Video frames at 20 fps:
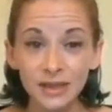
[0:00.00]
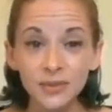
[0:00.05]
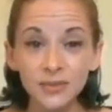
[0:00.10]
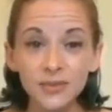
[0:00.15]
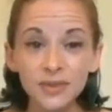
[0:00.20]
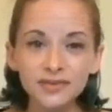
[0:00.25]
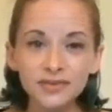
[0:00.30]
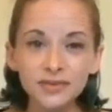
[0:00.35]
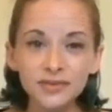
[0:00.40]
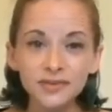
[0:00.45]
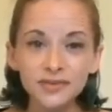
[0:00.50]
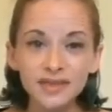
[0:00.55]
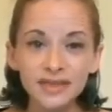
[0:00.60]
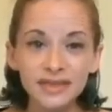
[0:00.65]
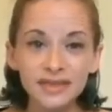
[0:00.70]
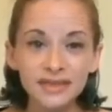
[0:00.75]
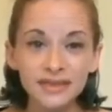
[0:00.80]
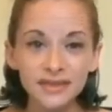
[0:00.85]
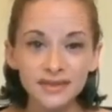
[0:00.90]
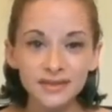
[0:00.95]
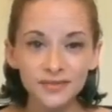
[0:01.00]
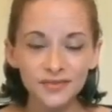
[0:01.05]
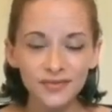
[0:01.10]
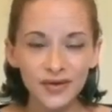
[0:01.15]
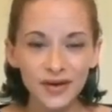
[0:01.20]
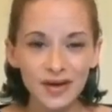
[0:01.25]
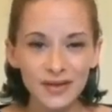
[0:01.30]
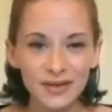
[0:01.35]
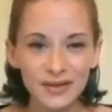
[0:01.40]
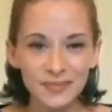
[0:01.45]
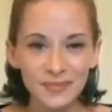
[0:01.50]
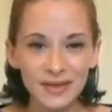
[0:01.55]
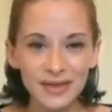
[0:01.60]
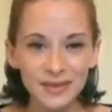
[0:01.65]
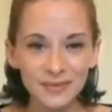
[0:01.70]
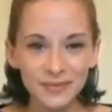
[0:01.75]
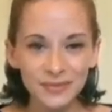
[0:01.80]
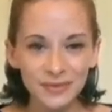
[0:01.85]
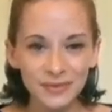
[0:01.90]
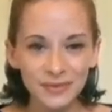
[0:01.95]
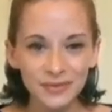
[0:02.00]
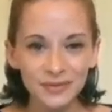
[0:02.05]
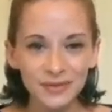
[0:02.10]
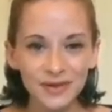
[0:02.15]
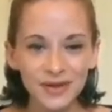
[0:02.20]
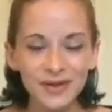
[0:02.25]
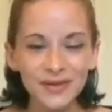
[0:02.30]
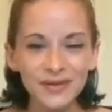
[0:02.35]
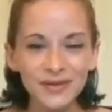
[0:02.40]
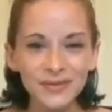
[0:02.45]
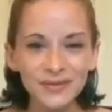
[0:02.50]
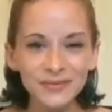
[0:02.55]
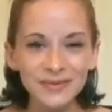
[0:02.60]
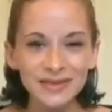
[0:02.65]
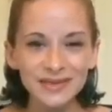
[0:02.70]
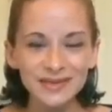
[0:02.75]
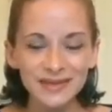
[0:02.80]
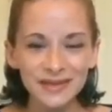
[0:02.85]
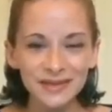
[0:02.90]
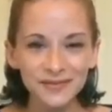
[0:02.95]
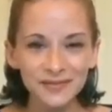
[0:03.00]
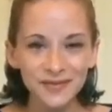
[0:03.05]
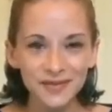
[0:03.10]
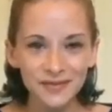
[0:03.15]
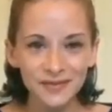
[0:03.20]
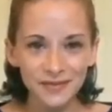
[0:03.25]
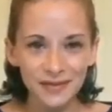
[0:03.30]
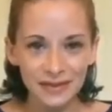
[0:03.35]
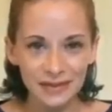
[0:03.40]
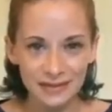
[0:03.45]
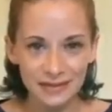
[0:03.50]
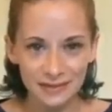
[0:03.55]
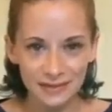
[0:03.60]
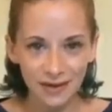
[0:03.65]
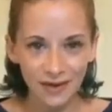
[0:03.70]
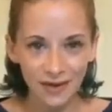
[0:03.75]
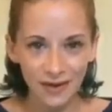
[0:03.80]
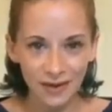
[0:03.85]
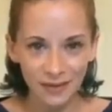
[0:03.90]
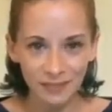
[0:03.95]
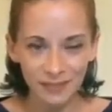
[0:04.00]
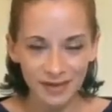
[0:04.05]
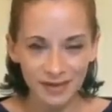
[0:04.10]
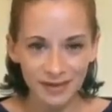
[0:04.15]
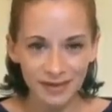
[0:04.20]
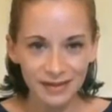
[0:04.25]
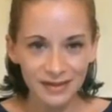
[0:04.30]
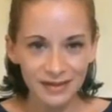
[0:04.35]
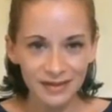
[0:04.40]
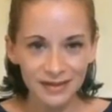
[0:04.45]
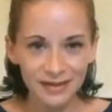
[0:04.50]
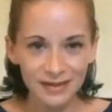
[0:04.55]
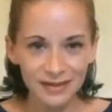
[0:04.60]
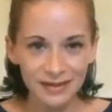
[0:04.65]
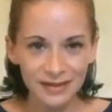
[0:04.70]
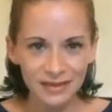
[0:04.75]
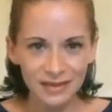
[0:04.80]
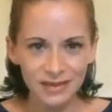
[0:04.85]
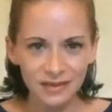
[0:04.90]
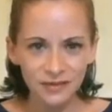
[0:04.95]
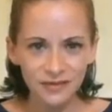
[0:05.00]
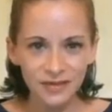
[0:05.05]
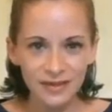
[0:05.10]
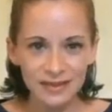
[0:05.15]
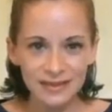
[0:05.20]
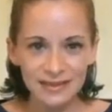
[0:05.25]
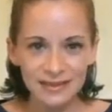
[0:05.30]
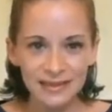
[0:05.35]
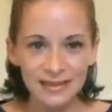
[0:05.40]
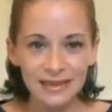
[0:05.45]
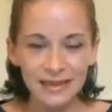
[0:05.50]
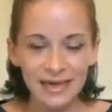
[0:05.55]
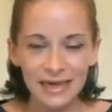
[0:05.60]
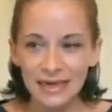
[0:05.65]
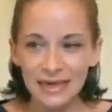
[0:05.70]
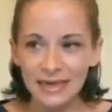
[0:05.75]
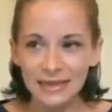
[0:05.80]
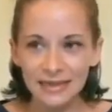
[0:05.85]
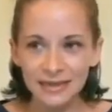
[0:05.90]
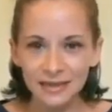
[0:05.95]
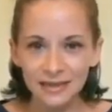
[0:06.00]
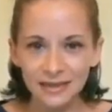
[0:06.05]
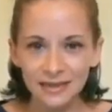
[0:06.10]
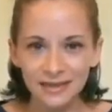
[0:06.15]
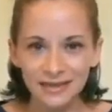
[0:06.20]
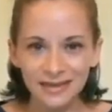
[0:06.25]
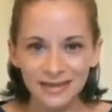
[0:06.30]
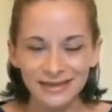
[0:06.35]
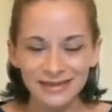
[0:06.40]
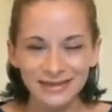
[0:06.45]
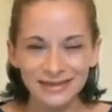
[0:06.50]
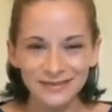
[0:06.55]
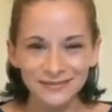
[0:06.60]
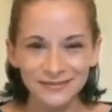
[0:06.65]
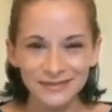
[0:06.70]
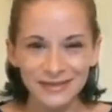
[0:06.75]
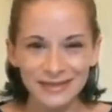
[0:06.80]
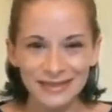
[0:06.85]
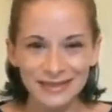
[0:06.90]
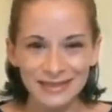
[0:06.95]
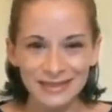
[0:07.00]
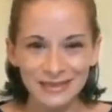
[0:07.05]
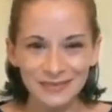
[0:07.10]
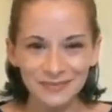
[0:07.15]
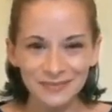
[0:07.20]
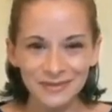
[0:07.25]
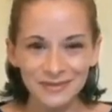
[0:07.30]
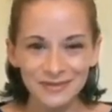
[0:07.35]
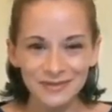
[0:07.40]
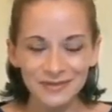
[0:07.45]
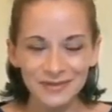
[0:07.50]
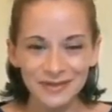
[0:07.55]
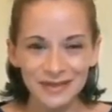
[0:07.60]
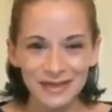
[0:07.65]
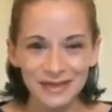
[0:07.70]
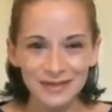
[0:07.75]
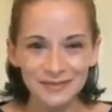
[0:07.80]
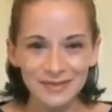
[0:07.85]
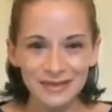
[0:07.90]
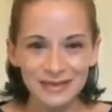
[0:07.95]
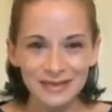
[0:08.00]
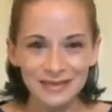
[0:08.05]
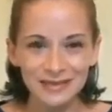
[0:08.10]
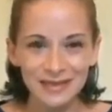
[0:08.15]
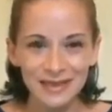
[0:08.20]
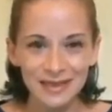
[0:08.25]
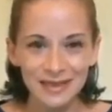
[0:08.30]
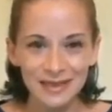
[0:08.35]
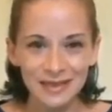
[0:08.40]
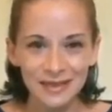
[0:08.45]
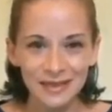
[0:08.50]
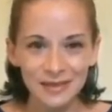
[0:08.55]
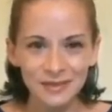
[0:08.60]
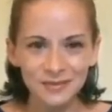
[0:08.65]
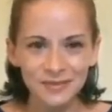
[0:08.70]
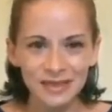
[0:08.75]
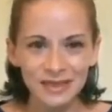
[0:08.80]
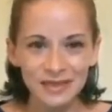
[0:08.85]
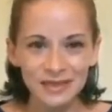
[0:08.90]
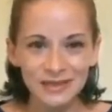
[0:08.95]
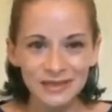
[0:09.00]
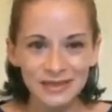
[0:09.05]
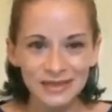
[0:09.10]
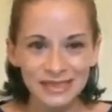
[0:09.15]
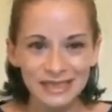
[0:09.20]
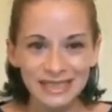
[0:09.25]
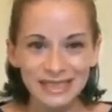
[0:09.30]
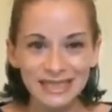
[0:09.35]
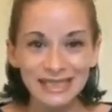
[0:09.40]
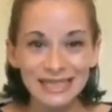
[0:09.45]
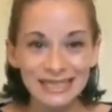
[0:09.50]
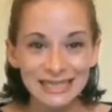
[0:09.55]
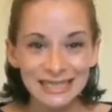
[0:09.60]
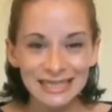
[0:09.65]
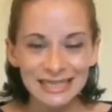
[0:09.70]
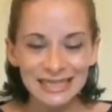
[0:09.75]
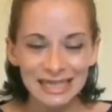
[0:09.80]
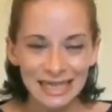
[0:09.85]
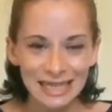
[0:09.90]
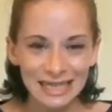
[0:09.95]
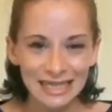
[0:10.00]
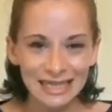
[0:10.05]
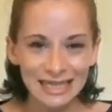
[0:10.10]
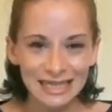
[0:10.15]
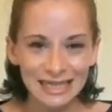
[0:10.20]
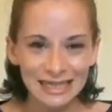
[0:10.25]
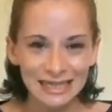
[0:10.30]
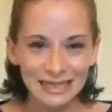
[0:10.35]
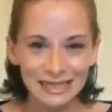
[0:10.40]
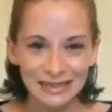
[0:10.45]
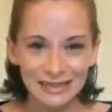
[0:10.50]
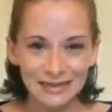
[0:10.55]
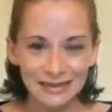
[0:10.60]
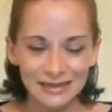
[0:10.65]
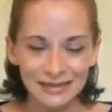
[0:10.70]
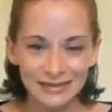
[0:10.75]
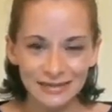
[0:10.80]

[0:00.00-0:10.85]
we use it for other people that we see for the first time. So if I see Lady Gaga, for example, I might say, oh my god, it's Lady Gaga.